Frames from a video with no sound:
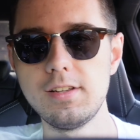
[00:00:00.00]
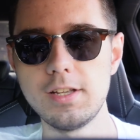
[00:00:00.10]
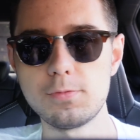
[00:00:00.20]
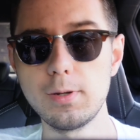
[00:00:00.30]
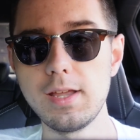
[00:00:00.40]

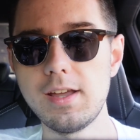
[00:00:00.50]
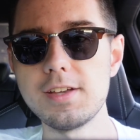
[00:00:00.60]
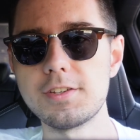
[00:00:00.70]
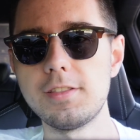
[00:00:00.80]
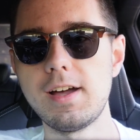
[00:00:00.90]
It's really
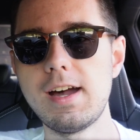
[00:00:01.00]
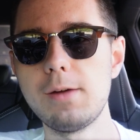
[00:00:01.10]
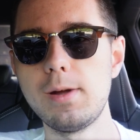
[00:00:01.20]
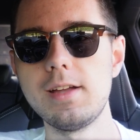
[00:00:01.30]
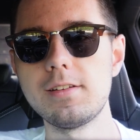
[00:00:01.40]
nice on the
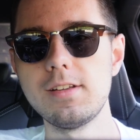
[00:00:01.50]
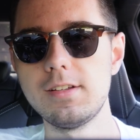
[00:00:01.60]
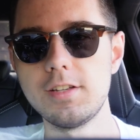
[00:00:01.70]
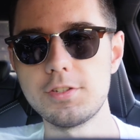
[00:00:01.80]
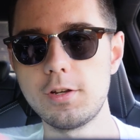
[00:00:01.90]
highway. It
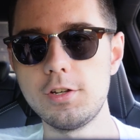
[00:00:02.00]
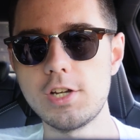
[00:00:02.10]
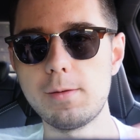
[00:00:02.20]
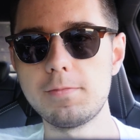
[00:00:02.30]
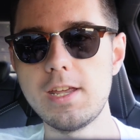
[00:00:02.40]
does a good
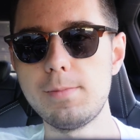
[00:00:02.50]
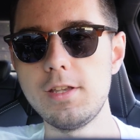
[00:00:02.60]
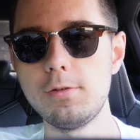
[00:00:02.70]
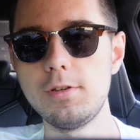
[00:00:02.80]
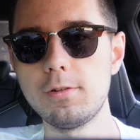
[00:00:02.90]
job of
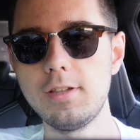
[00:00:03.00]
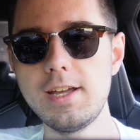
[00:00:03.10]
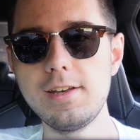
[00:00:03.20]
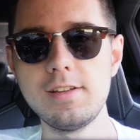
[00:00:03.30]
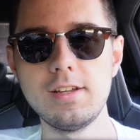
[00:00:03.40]
keeping you in your
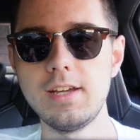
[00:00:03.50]
lane,